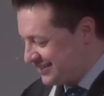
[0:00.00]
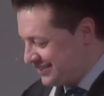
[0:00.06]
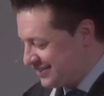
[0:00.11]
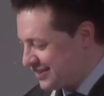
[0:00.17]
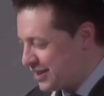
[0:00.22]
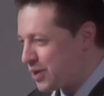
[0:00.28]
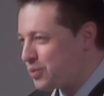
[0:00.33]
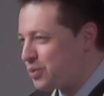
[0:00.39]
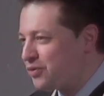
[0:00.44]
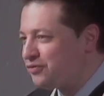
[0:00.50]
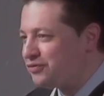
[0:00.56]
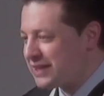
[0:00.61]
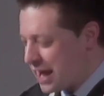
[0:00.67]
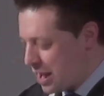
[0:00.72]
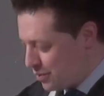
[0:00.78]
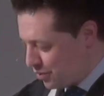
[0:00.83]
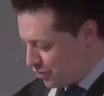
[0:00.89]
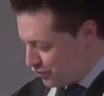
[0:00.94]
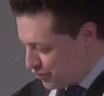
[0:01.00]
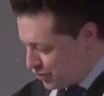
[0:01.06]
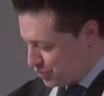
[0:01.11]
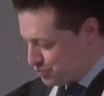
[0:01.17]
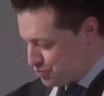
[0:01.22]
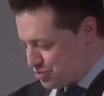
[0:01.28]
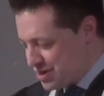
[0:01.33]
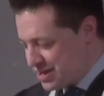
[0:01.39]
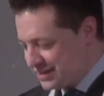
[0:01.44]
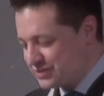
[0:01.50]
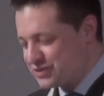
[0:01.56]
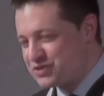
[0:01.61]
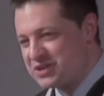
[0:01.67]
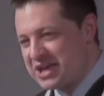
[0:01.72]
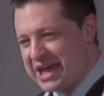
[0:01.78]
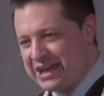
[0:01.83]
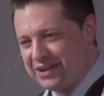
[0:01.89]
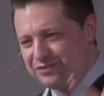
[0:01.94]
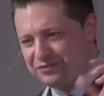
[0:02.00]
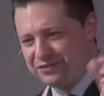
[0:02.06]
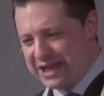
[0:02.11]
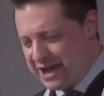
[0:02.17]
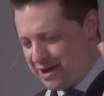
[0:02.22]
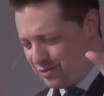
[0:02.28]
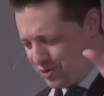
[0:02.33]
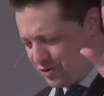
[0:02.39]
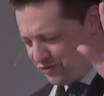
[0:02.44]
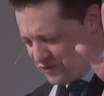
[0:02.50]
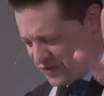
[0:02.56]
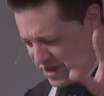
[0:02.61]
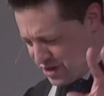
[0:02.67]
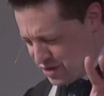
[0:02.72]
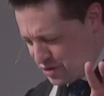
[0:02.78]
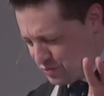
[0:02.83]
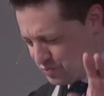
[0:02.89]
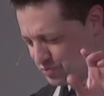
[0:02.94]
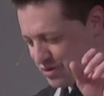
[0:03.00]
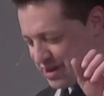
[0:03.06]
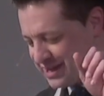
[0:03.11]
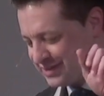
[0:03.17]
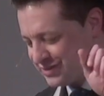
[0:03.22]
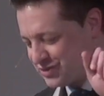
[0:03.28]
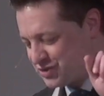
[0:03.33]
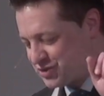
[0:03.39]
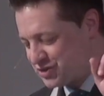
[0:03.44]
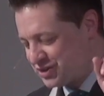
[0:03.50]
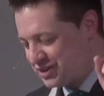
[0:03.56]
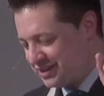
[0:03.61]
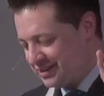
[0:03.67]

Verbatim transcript: There were flour footprints and flour fingerprints,